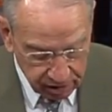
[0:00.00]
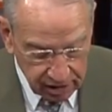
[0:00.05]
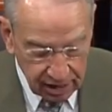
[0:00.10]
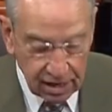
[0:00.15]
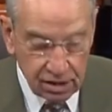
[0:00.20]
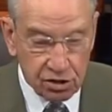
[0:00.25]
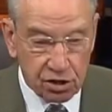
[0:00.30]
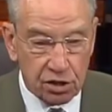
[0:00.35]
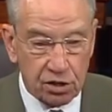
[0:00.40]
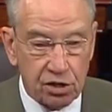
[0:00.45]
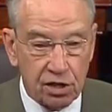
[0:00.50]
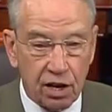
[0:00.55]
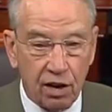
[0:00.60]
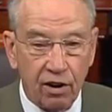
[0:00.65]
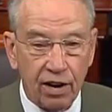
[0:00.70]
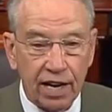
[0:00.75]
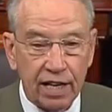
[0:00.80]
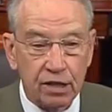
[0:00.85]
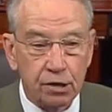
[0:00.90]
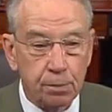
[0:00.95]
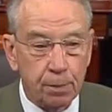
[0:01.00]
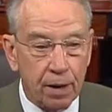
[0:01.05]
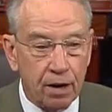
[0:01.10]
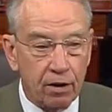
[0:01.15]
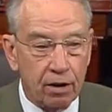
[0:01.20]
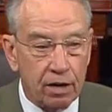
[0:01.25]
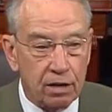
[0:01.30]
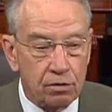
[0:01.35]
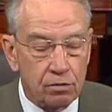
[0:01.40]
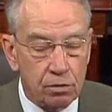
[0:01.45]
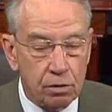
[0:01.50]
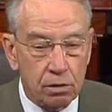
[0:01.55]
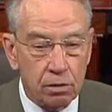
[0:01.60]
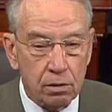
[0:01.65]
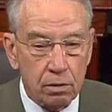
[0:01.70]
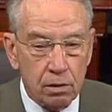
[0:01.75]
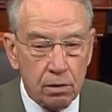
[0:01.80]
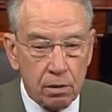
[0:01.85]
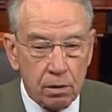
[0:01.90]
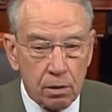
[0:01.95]
the necessary experience,
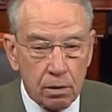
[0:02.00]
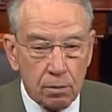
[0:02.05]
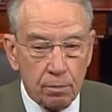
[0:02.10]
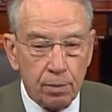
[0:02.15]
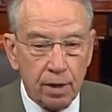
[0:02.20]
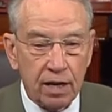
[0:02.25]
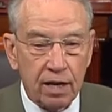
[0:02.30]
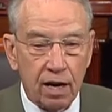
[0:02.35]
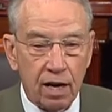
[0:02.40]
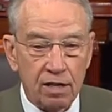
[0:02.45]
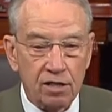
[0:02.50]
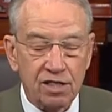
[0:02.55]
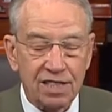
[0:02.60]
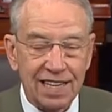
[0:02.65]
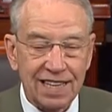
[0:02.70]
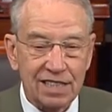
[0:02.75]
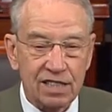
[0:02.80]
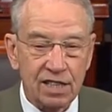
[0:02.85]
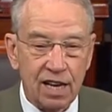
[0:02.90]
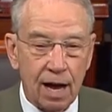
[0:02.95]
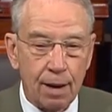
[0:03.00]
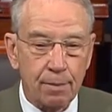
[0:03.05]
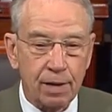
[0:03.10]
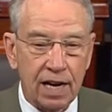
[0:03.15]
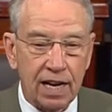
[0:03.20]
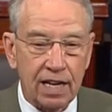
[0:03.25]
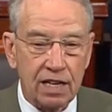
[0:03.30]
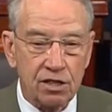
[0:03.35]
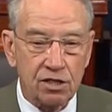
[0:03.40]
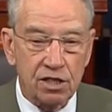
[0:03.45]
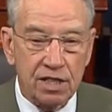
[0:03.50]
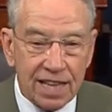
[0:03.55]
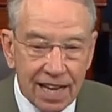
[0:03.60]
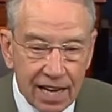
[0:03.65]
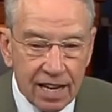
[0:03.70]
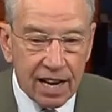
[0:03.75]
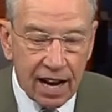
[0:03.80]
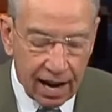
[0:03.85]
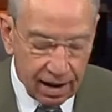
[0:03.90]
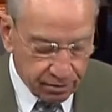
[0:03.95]
because these nominees
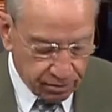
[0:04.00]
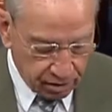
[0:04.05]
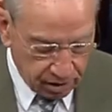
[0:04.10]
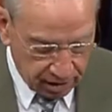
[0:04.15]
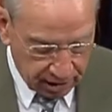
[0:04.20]
did have the